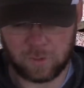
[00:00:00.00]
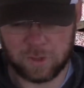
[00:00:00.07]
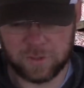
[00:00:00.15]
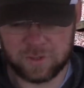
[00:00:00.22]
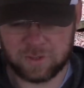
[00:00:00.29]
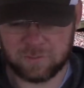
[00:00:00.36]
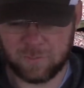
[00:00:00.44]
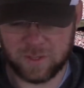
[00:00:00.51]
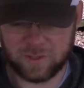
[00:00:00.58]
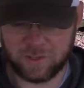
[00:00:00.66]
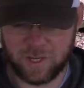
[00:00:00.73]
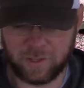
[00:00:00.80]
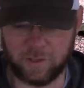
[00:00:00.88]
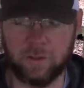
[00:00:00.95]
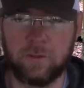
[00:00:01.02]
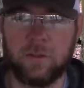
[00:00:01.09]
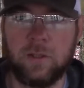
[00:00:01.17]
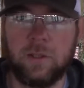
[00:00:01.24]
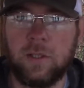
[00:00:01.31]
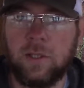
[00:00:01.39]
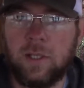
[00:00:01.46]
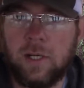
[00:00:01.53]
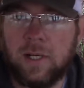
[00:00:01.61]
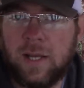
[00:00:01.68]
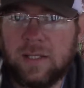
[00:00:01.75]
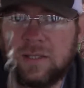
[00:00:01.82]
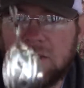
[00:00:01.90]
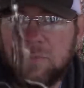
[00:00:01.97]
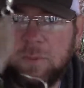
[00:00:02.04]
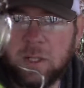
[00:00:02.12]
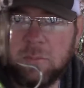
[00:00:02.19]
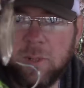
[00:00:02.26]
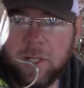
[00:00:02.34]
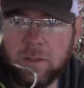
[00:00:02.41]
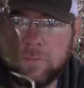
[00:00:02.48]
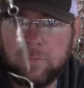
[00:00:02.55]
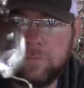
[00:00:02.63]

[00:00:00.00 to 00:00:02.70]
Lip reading: This is my second, and that's a spinnerbait.